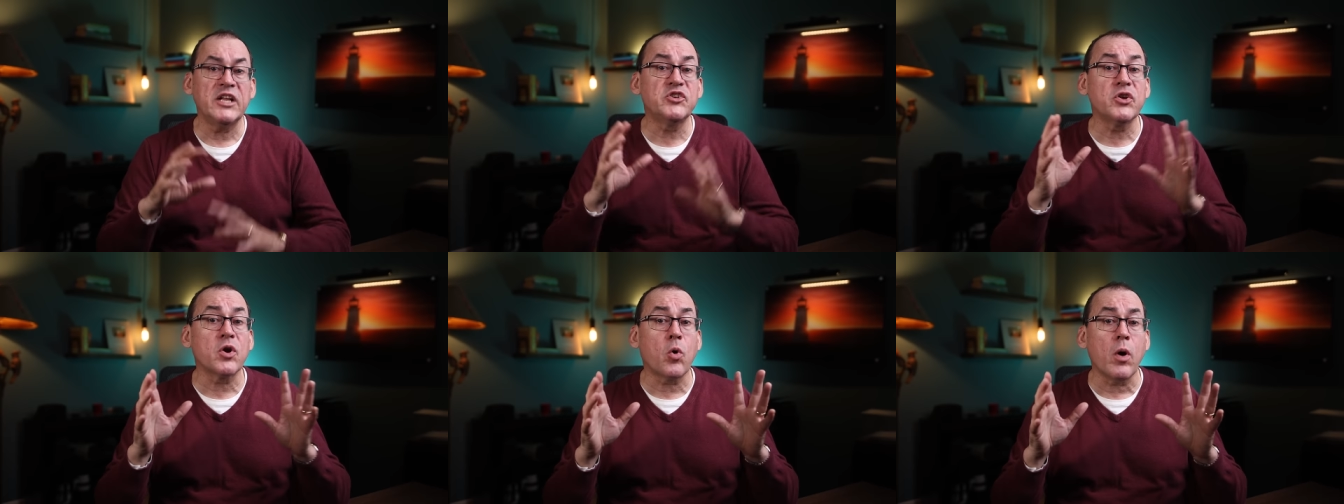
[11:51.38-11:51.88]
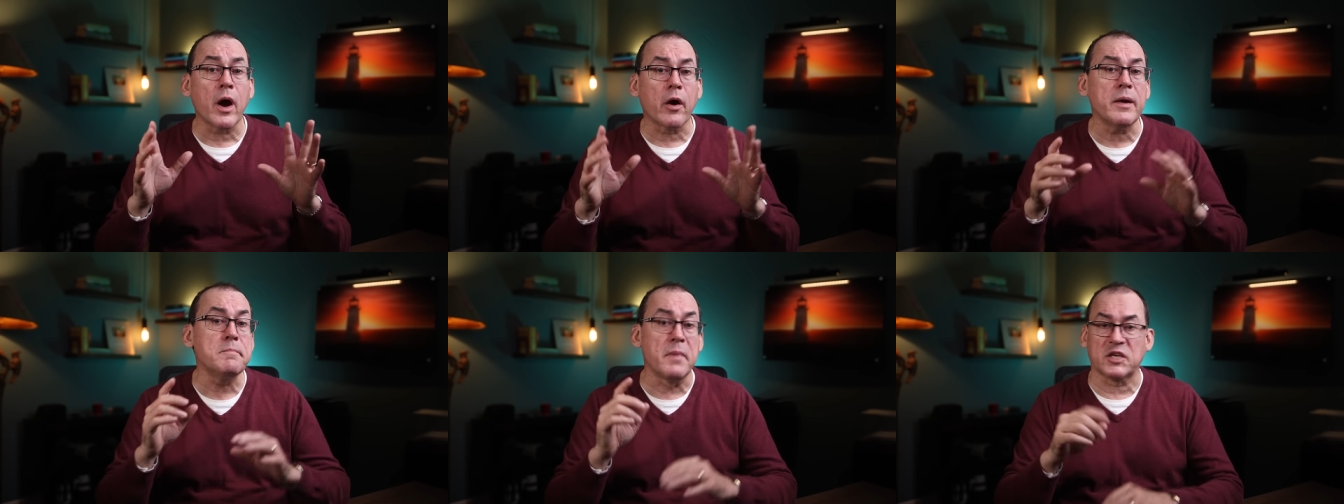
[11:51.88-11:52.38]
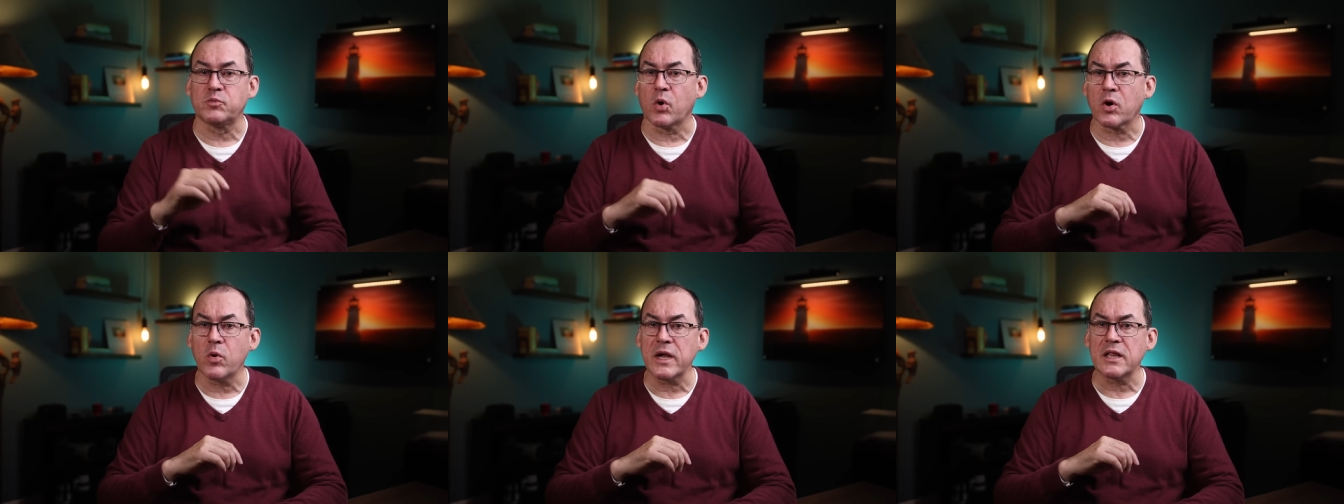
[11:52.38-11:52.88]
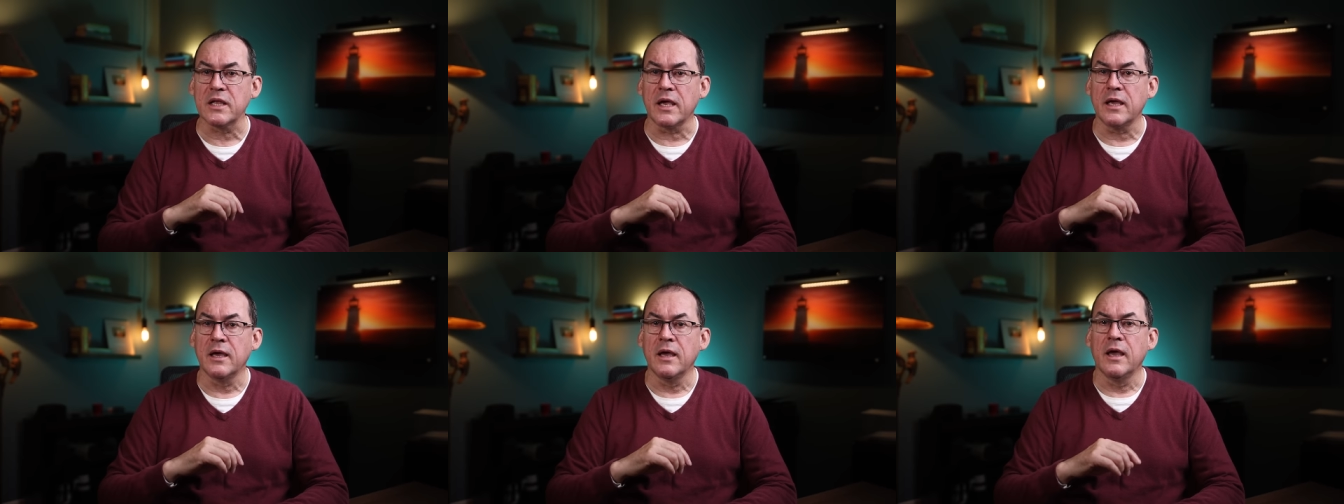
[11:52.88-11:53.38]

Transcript: It should acquire it much more quickly.